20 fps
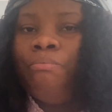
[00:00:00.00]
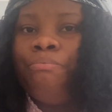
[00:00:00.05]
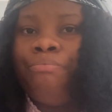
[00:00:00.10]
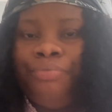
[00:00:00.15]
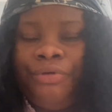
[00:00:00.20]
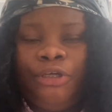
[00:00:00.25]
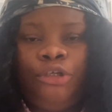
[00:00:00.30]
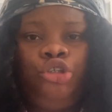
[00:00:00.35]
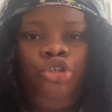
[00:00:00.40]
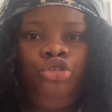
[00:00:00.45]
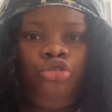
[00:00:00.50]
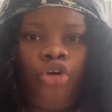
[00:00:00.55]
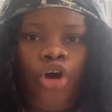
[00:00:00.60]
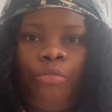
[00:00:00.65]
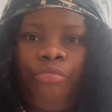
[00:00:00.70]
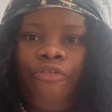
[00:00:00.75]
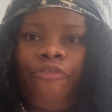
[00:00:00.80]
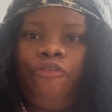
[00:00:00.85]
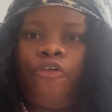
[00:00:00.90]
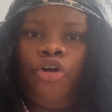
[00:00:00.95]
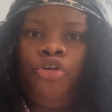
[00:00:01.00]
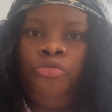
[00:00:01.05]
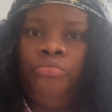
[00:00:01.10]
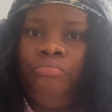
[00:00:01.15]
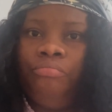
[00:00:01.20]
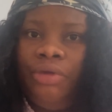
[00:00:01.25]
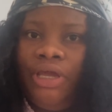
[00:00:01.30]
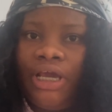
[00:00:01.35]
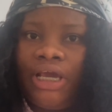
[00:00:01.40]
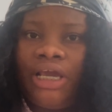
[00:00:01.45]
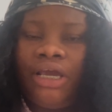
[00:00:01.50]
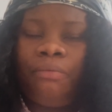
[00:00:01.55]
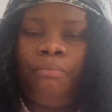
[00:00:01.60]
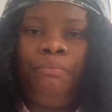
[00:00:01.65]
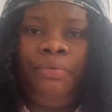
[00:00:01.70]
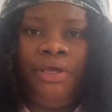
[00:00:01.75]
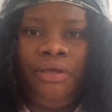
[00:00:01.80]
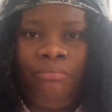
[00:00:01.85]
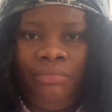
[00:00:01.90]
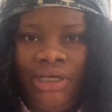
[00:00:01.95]
Be sure before you make
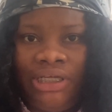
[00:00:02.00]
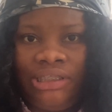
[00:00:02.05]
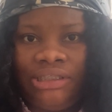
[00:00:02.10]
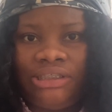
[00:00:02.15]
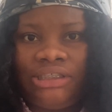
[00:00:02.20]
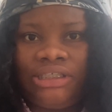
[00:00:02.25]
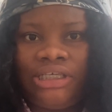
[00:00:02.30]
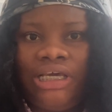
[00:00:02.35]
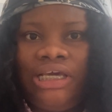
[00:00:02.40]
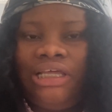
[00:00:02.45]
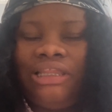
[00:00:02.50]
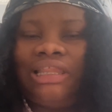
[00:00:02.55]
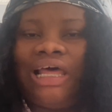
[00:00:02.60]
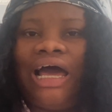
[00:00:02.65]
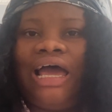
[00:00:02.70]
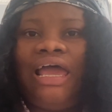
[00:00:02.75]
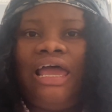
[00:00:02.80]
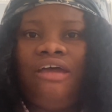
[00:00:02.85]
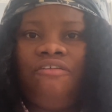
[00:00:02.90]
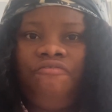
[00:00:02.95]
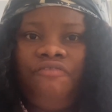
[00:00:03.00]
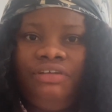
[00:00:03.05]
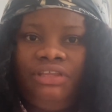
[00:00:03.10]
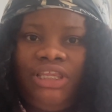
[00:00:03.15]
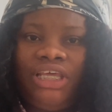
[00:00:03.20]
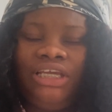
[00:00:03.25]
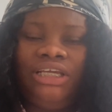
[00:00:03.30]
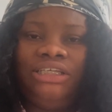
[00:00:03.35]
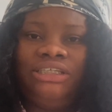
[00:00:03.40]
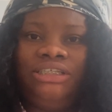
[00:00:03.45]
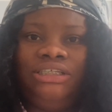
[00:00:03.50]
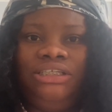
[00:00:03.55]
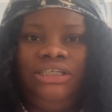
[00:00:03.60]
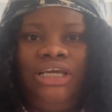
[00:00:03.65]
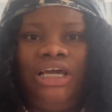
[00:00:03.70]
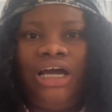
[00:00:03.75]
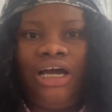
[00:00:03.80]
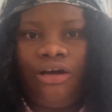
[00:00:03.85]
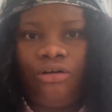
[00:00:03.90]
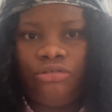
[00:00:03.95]
payments that everything is in the
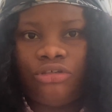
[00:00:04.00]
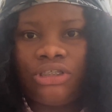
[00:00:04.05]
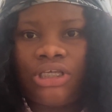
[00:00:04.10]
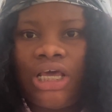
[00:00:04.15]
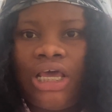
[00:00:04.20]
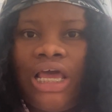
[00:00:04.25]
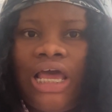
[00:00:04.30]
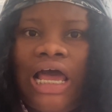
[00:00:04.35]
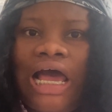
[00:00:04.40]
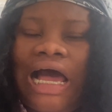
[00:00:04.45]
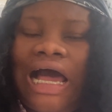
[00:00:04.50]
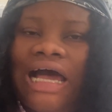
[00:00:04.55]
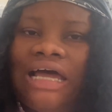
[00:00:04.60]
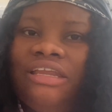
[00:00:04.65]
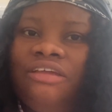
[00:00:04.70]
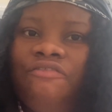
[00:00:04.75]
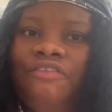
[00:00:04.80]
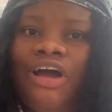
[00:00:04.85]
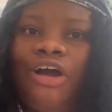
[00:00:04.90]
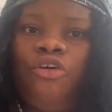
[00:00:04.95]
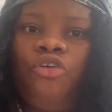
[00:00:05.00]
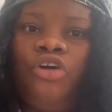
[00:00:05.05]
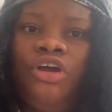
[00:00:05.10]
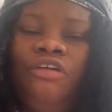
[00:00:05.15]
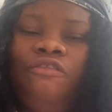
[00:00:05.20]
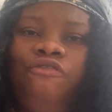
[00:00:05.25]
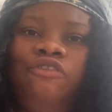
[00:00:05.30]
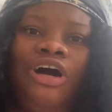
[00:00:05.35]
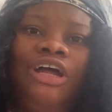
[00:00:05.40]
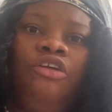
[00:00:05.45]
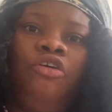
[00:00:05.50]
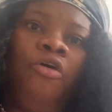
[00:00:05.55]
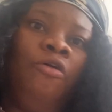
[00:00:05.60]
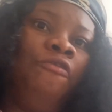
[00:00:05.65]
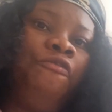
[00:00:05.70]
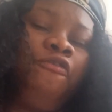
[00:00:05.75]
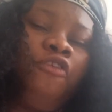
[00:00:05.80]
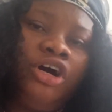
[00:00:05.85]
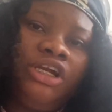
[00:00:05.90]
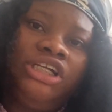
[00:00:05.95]
house. And if you're going for an
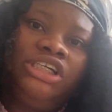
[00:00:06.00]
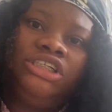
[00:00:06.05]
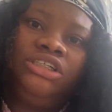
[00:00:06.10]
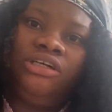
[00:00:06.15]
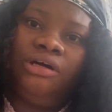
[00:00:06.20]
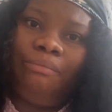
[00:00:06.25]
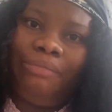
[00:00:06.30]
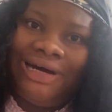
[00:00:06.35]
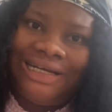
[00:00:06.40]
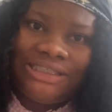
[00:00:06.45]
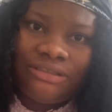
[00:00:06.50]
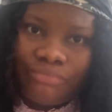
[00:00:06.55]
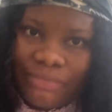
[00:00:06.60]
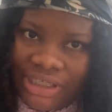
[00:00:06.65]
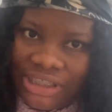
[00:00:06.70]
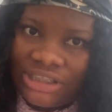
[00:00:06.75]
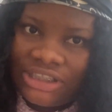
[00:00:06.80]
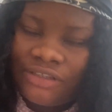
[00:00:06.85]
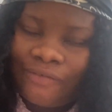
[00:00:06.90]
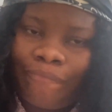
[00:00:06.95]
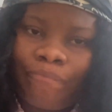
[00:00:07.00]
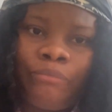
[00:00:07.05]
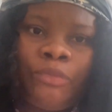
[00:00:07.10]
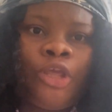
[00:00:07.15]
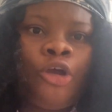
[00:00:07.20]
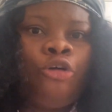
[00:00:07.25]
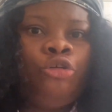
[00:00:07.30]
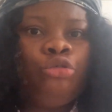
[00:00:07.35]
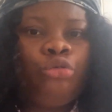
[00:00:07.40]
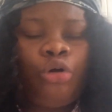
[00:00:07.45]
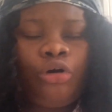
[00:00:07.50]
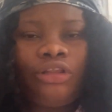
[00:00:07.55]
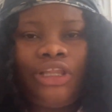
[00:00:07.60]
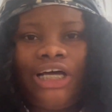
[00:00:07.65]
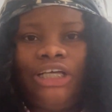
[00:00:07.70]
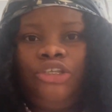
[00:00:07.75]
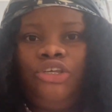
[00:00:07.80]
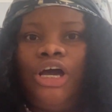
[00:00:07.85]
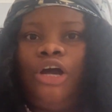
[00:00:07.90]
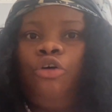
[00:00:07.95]
unfurnished apartment, know
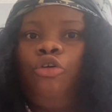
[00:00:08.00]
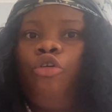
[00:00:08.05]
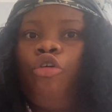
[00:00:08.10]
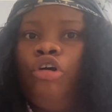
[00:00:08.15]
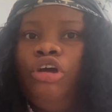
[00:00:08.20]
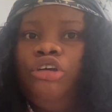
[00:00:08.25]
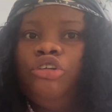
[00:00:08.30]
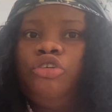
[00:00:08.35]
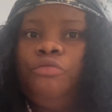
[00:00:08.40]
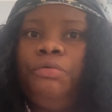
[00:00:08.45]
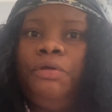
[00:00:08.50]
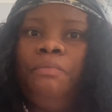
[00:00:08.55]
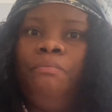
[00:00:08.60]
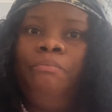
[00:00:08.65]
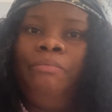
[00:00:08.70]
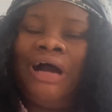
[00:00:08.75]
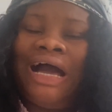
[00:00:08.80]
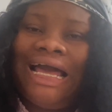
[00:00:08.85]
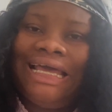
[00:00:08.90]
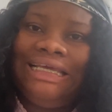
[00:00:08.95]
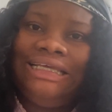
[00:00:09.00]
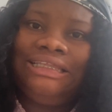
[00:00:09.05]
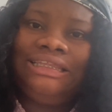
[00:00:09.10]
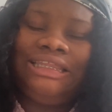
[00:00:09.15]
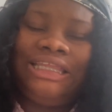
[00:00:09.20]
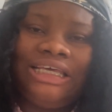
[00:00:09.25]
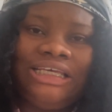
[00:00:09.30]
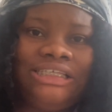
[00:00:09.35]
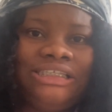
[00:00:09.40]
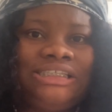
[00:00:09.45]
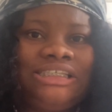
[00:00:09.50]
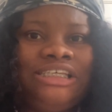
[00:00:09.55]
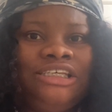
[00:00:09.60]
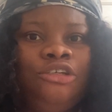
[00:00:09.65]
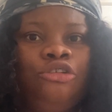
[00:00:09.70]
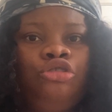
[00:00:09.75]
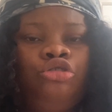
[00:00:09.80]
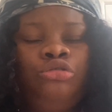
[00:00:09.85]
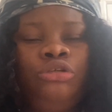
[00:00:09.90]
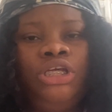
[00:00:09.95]
that you're going to be buying things
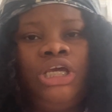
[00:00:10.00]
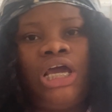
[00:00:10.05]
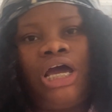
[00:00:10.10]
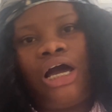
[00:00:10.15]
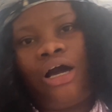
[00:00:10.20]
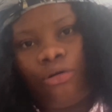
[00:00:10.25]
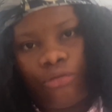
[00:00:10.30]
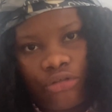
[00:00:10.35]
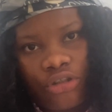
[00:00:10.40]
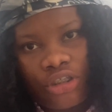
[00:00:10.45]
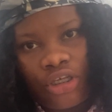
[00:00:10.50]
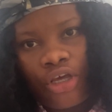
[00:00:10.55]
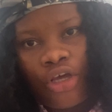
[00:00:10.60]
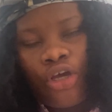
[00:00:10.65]
into the house.